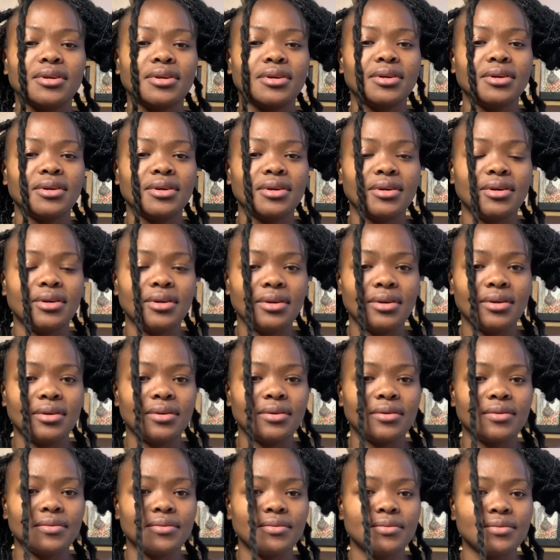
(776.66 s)

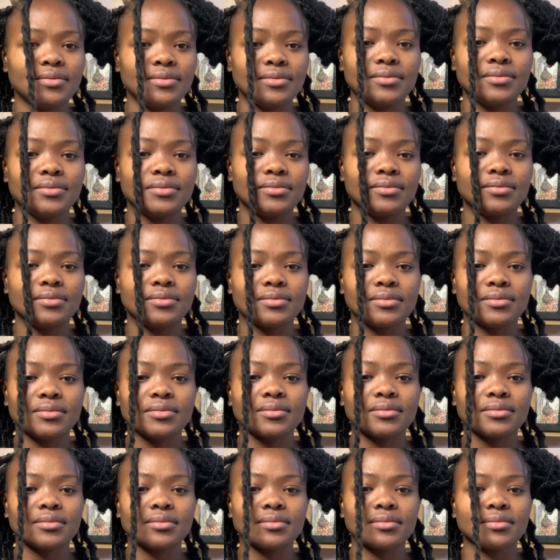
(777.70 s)

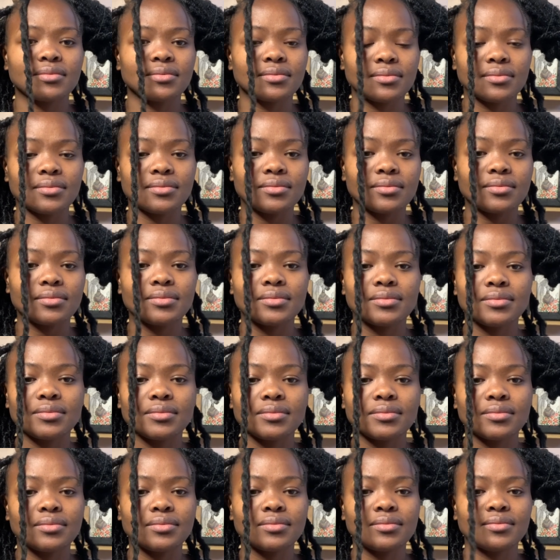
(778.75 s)

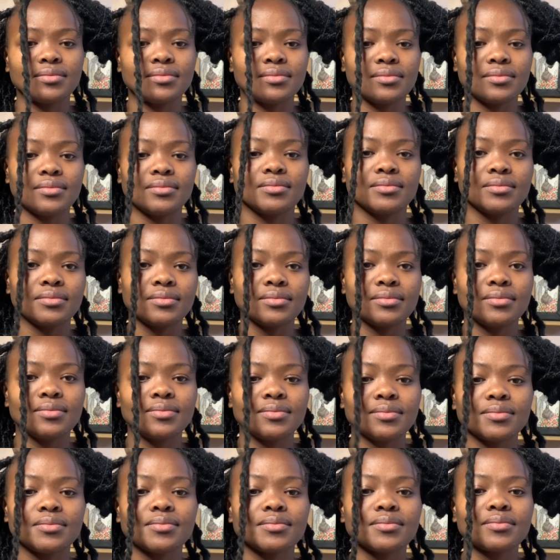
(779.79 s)

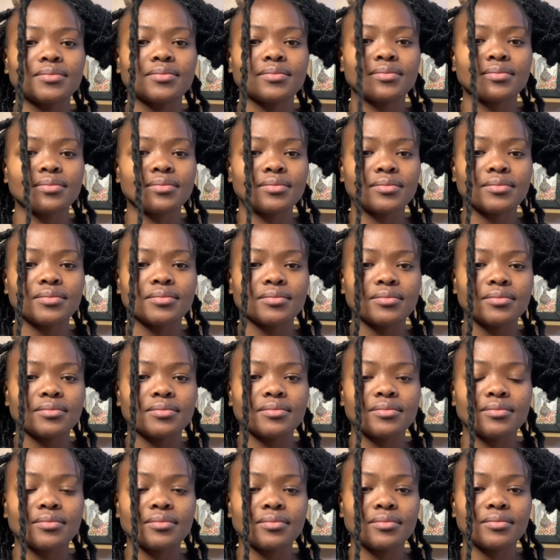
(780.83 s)

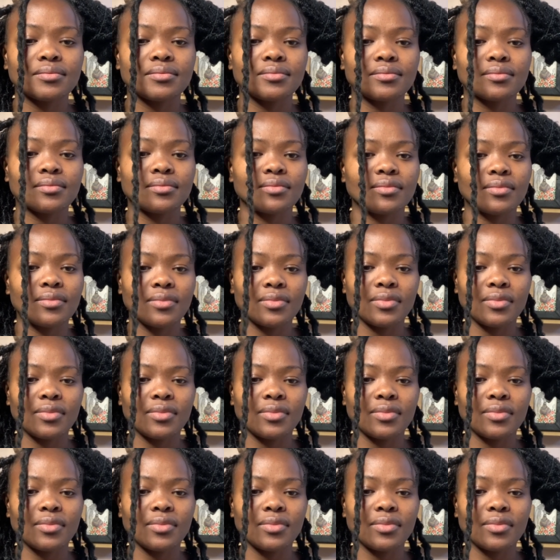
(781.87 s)
[no speech]